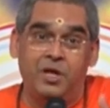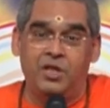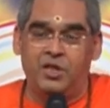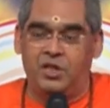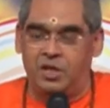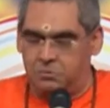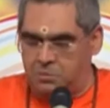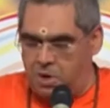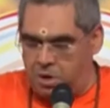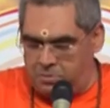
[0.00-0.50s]

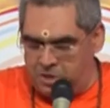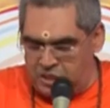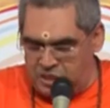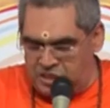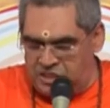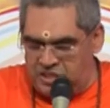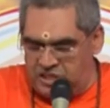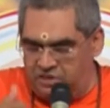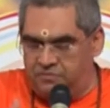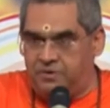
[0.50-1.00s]
The
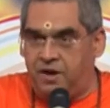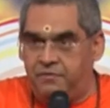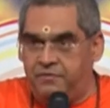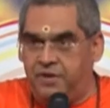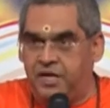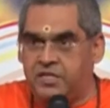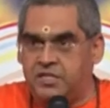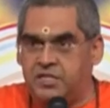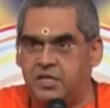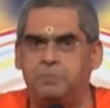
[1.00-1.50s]
moment jiva
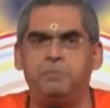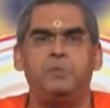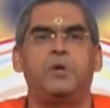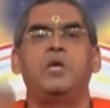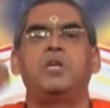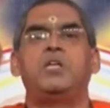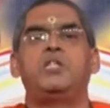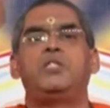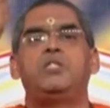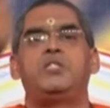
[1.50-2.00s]
wakes up,
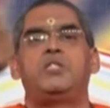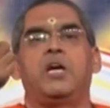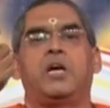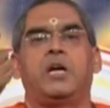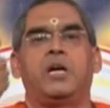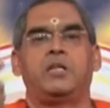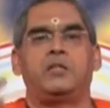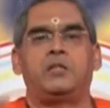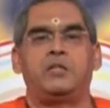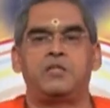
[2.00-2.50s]

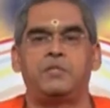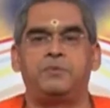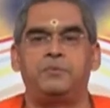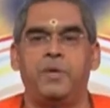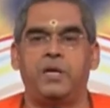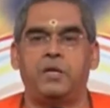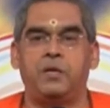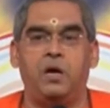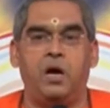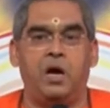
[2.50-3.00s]
jagat is
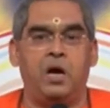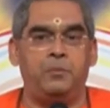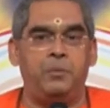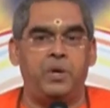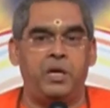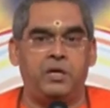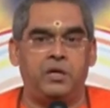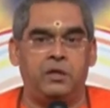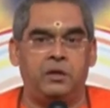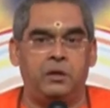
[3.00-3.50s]

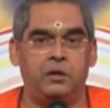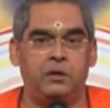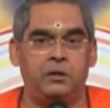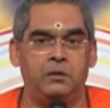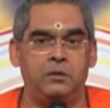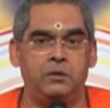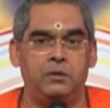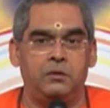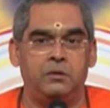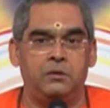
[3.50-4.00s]

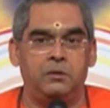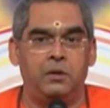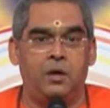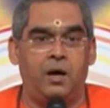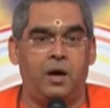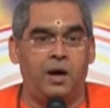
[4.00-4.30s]
awakened.